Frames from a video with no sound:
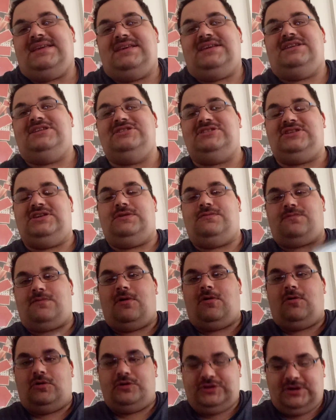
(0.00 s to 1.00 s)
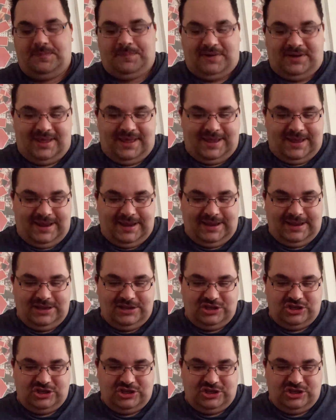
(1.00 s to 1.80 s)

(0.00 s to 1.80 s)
easy role to play.